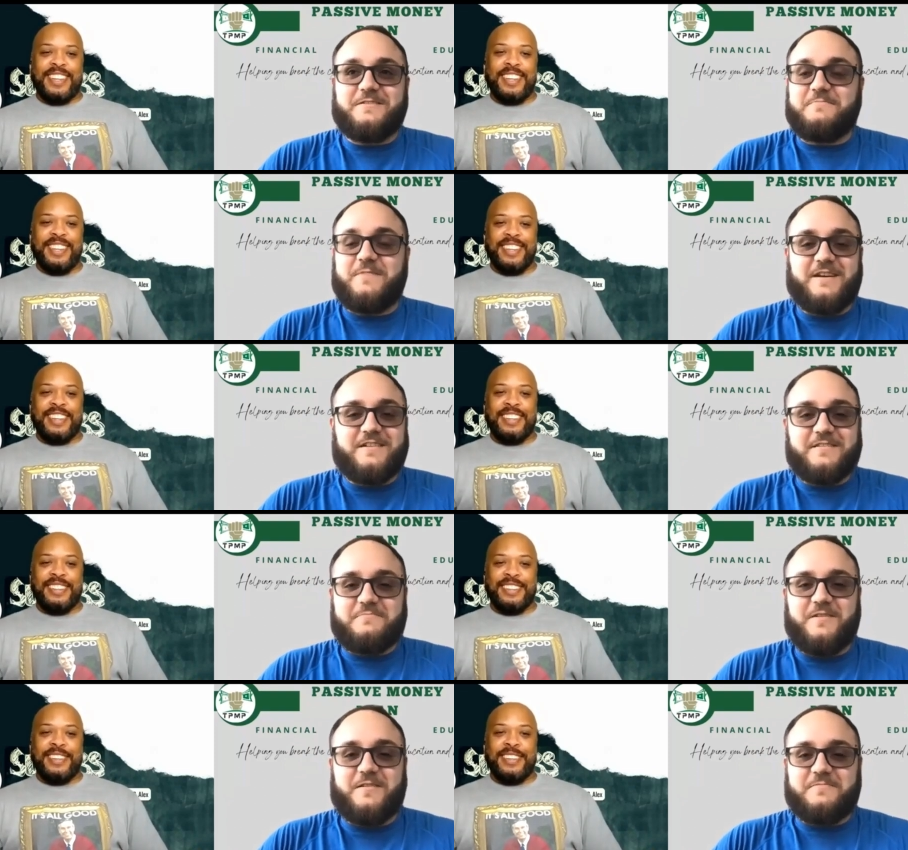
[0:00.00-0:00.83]
Speaker 1: do, buy
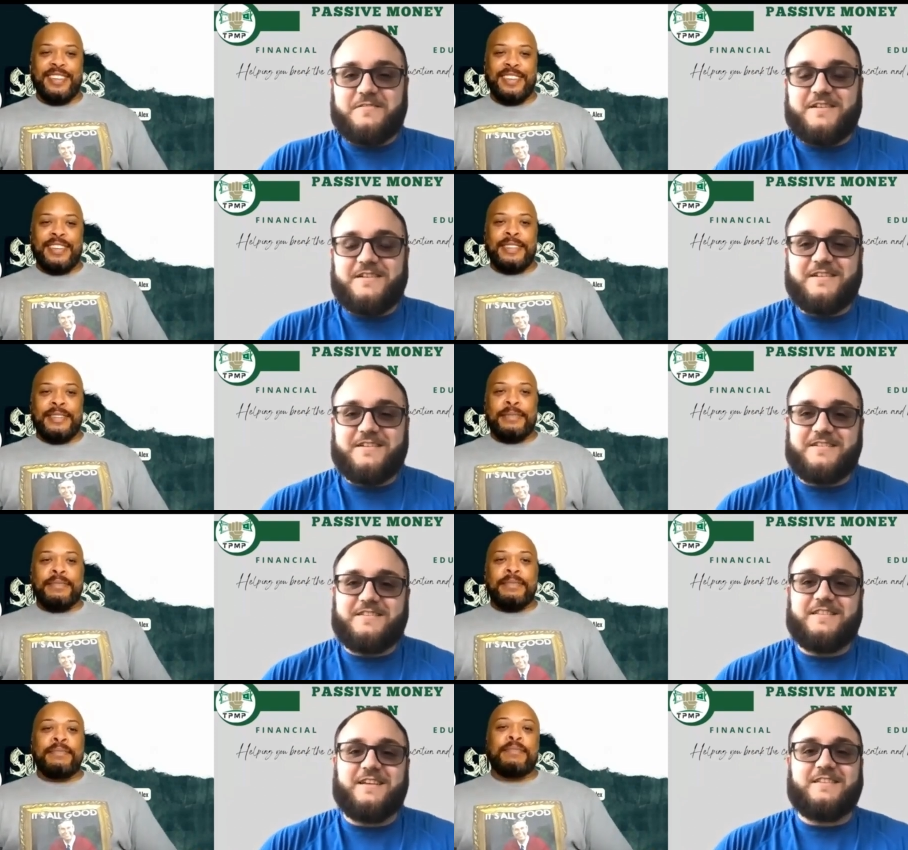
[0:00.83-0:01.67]
another property,
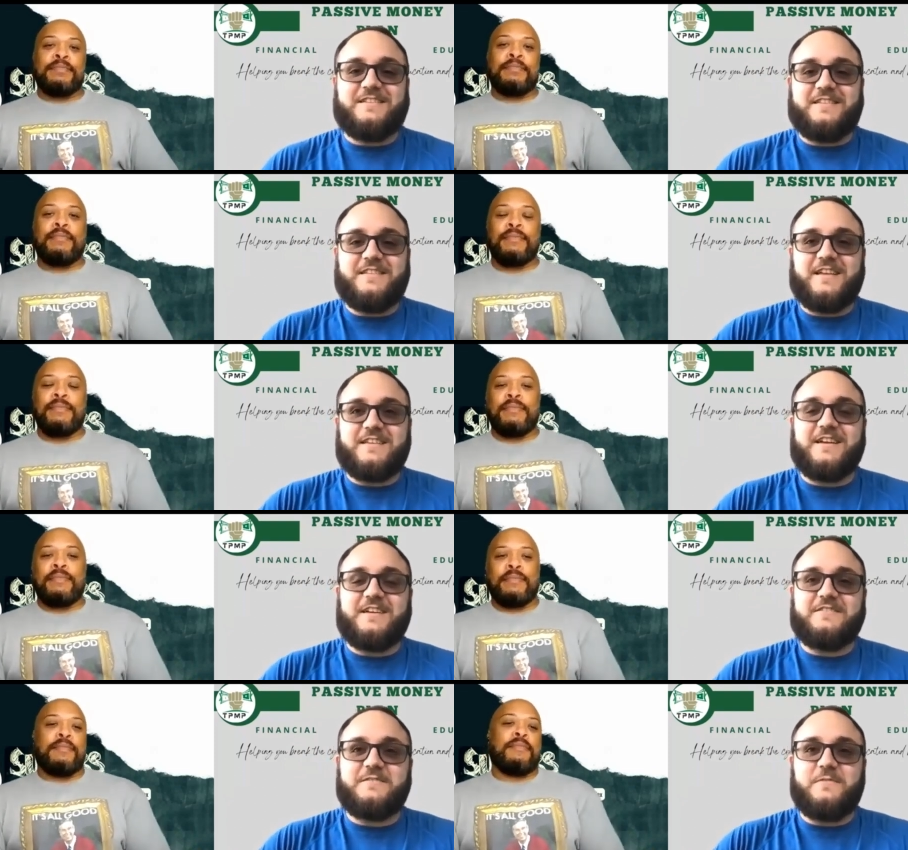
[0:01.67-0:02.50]
because that's that's
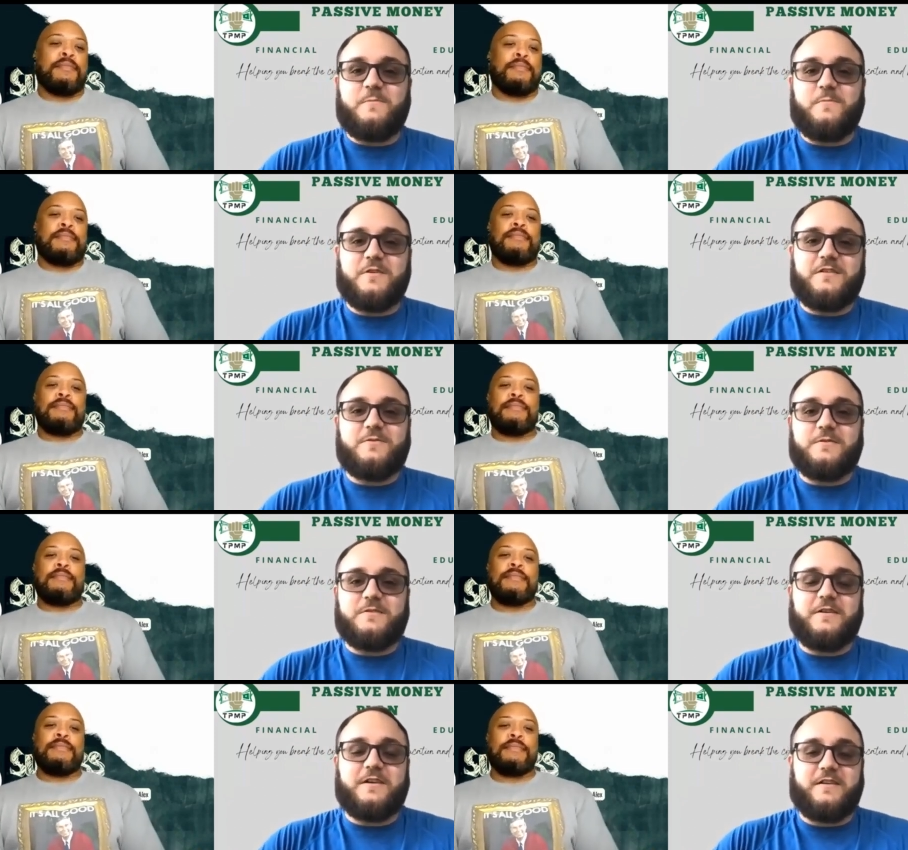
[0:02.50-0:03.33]
actually what I'm working
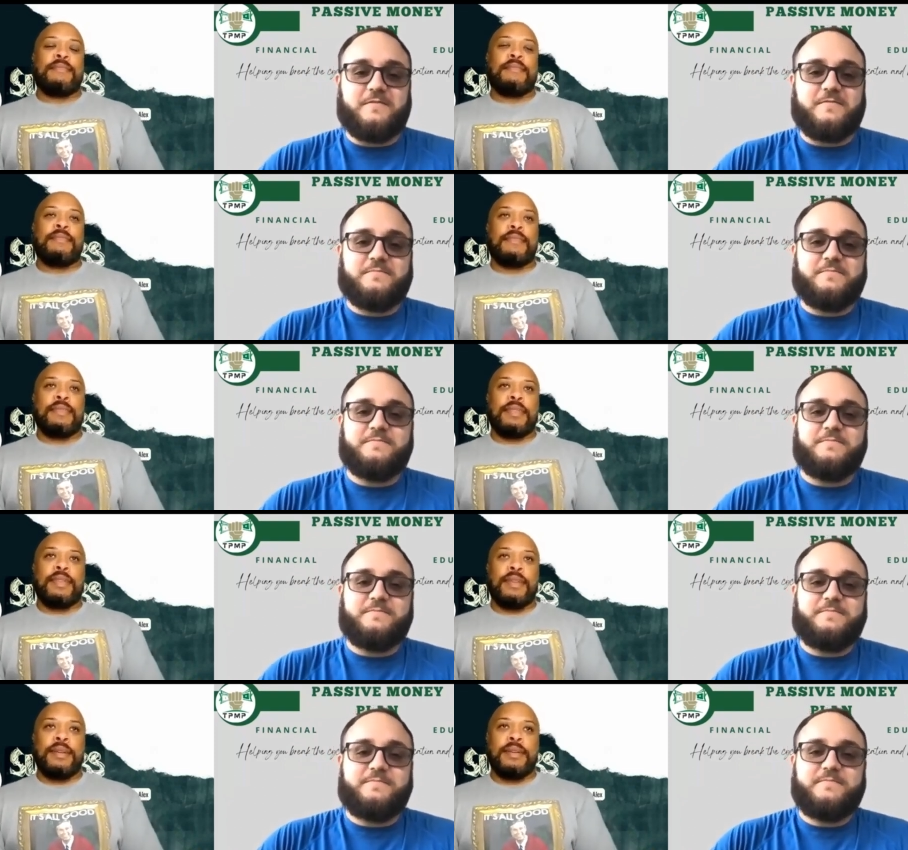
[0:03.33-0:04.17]
Speaker 2: towards
Speaker 1: right now.
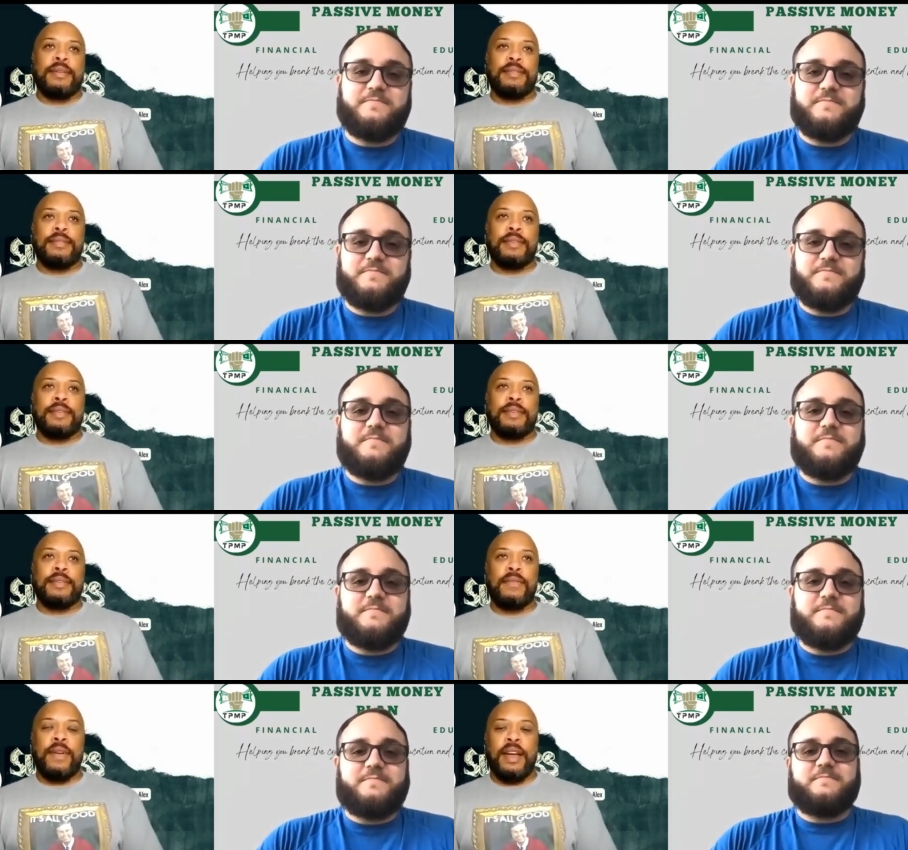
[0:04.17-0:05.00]

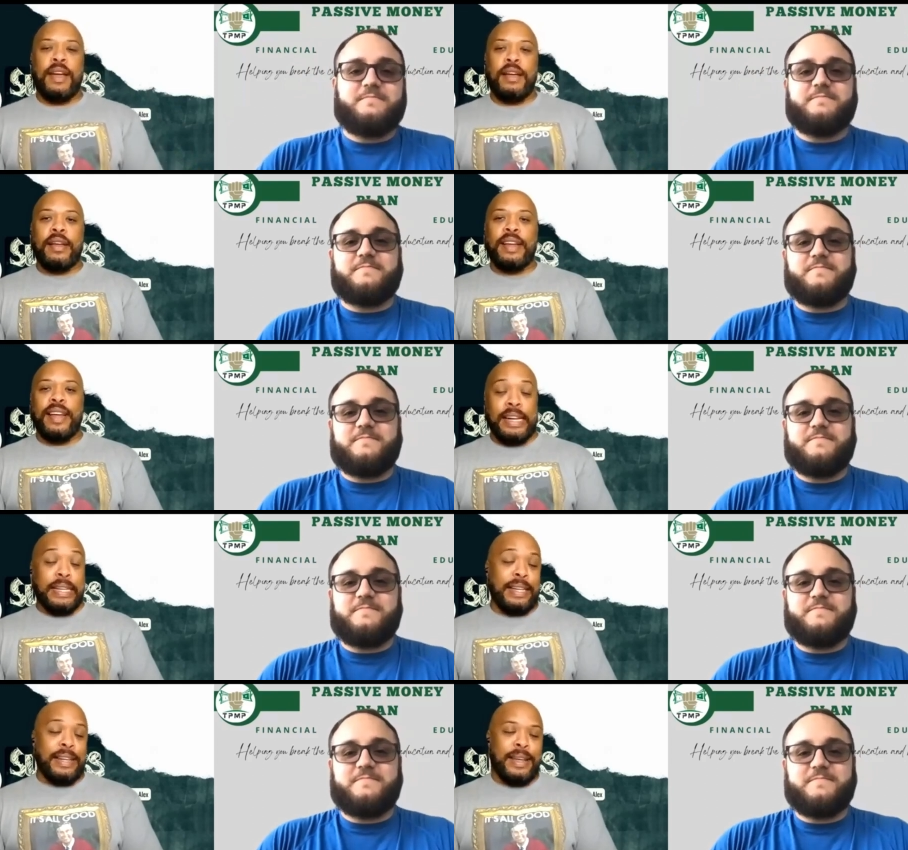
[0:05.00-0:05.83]
Speaker 2: Right,
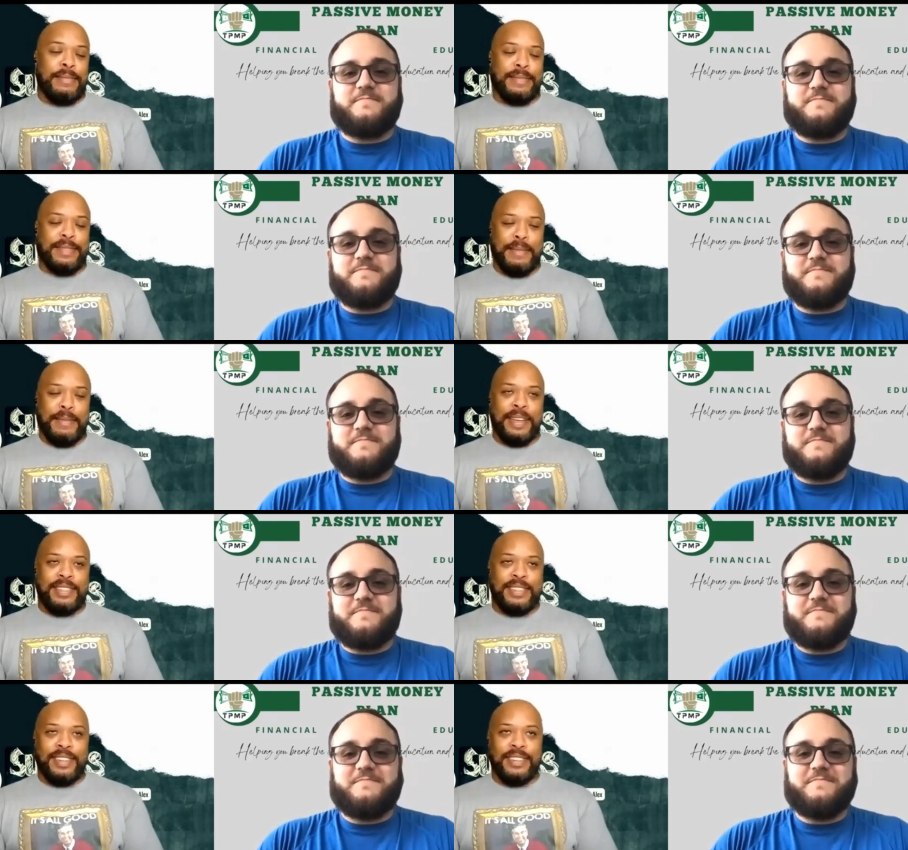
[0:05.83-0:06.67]
and, and that that
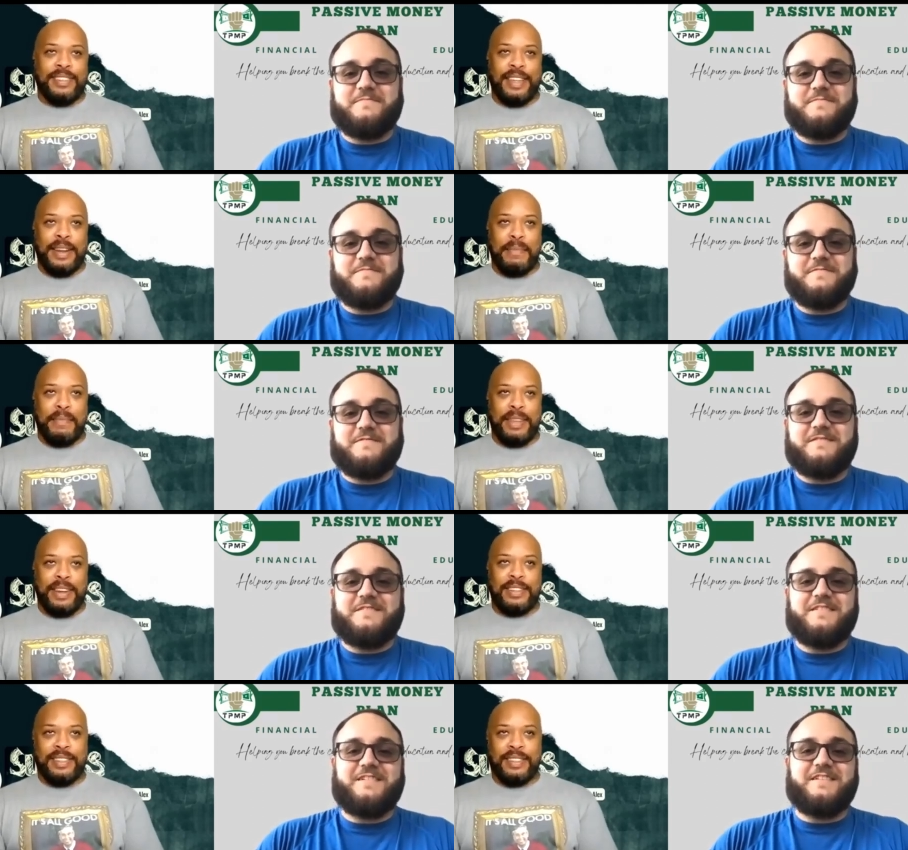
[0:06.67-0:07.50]
makes sense, and I
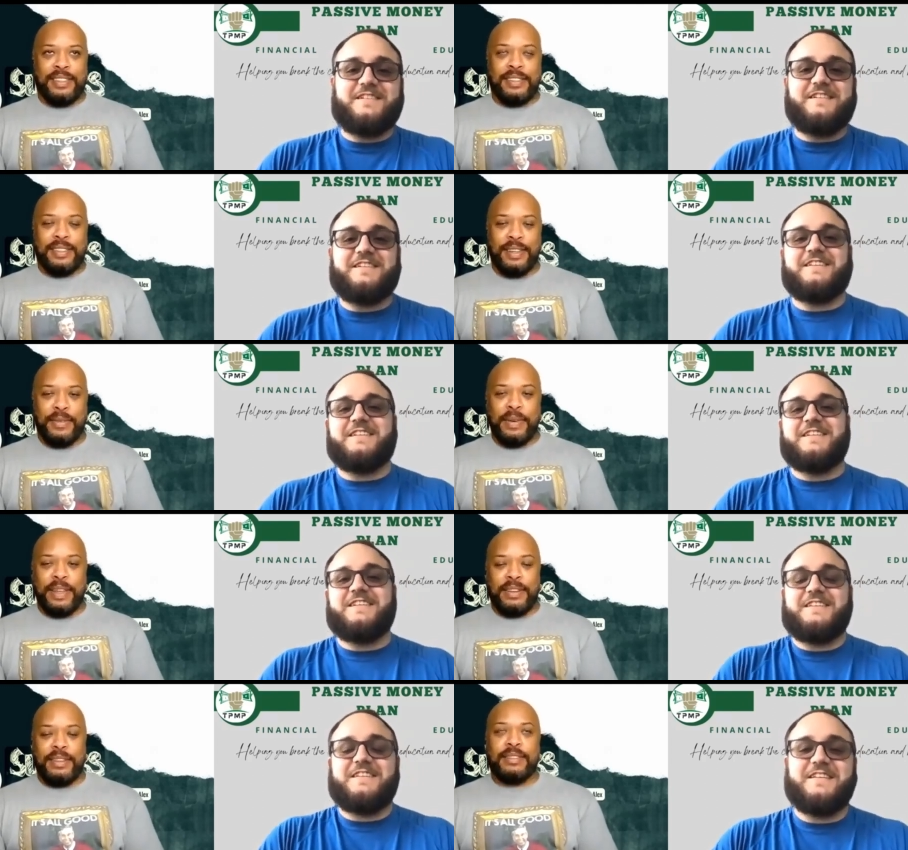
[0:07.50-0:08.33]
mean that's a
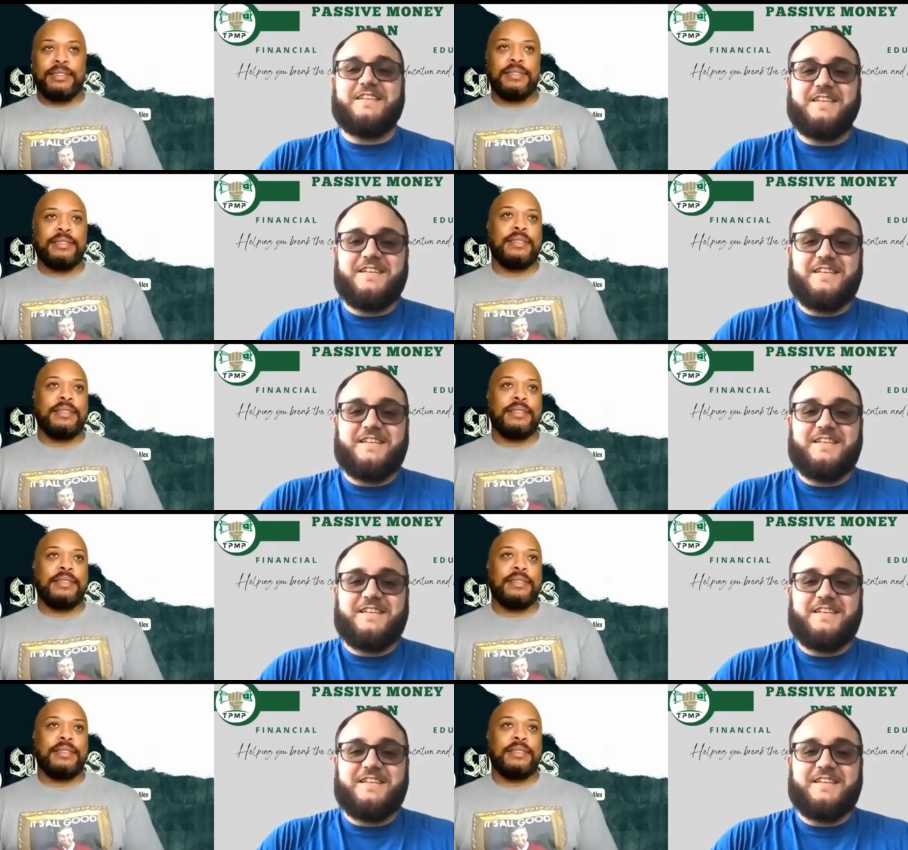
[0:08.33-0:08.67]
good way to